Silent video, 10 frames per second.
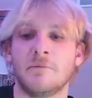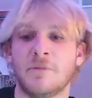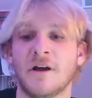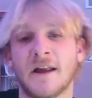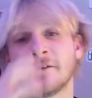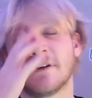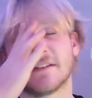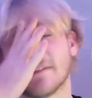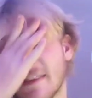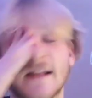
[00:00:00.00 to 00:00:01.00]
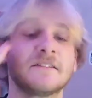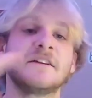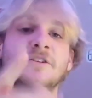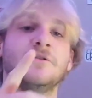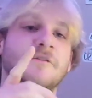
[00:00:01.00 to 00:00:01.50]
But anyways, that's
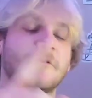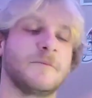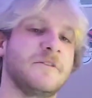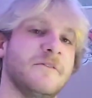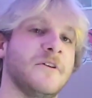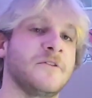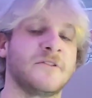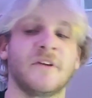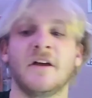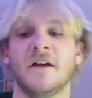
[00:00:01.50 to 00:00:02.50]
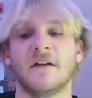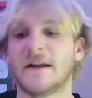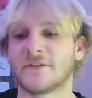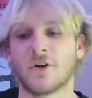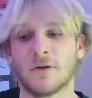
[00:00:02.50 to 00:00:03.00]
going to do it for me, fellas.
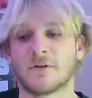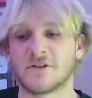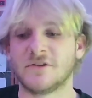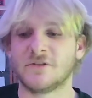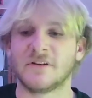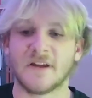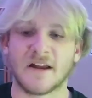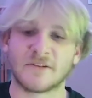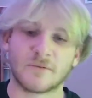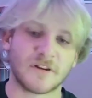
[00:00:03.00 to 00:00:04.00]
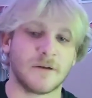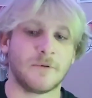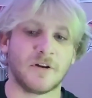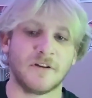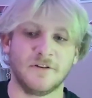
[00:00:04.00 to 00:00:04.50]
That's all I wanted to do today. I just wanted to come
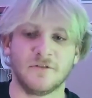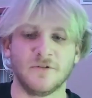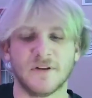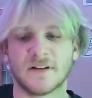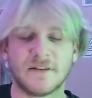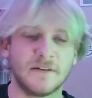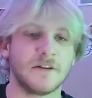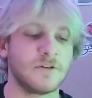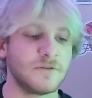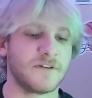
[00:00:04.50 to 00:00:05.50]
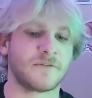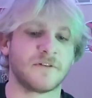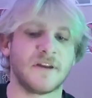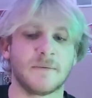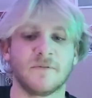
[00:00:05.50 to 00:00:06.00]
on here, do like a little
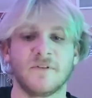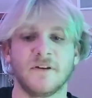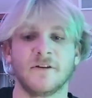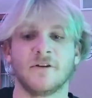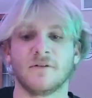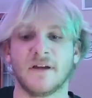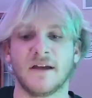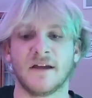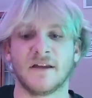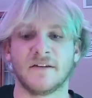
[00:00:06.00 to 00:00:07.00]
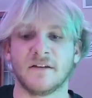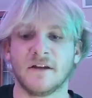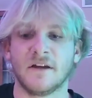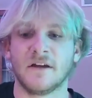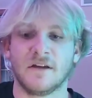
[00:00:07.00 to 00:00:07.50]
different type of video, and
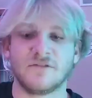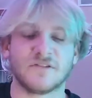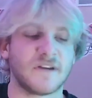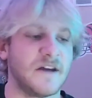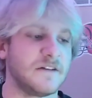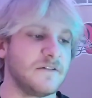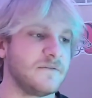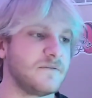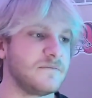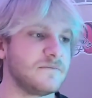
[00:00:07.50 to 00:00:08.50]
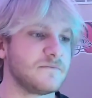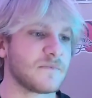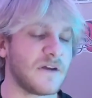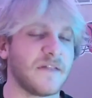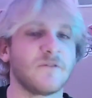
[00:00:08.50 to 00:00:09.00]
just kind of,
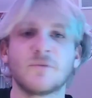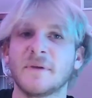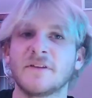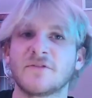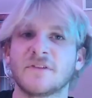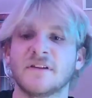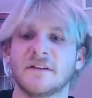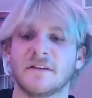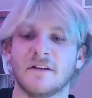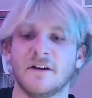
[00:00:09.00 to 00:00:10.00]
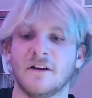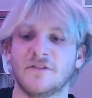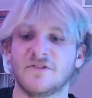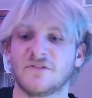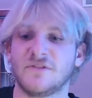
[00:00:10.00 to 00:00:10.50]
I thought it would be interesting
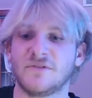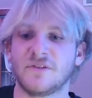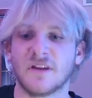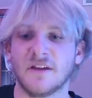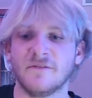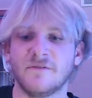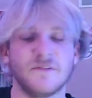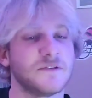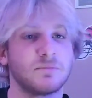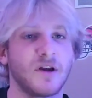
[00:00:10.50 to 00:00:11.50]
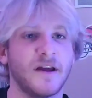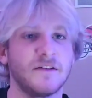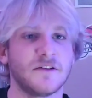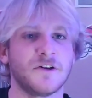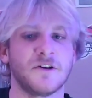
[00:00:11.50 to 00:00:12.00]
just to give this
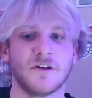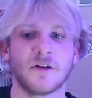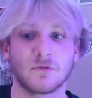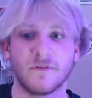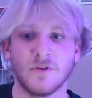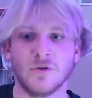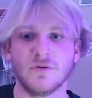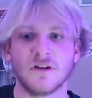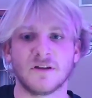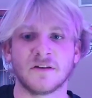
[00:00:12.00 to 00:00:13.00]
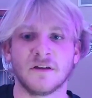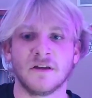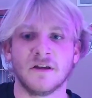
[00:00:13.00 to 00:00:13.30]
brand a review and